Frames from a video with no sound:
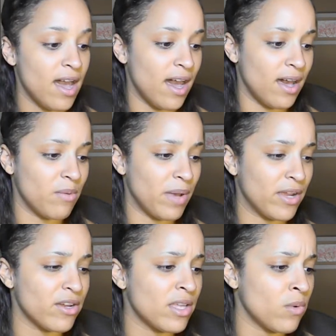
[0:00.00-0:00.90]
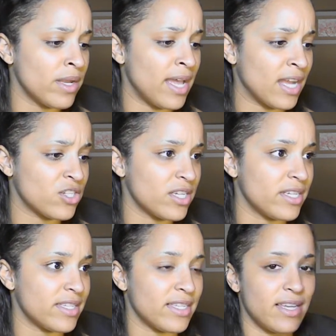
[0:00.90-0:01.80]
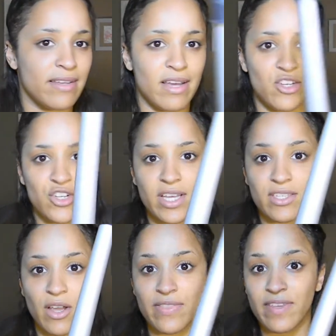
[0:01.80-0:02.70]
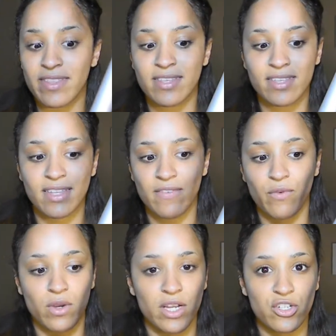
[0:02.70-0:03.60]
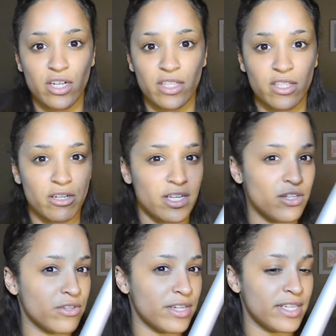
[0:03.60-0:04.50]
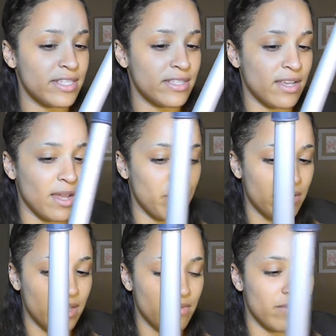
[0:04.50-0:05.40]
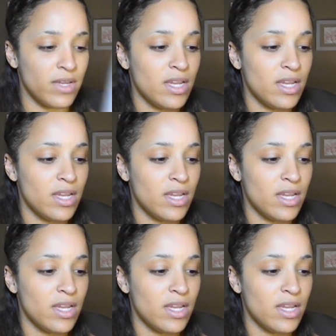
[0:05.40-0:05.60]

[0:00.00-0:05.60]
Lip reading: My curling wand actually doesn't adjust, so I think this is like 430 degrees, I believe.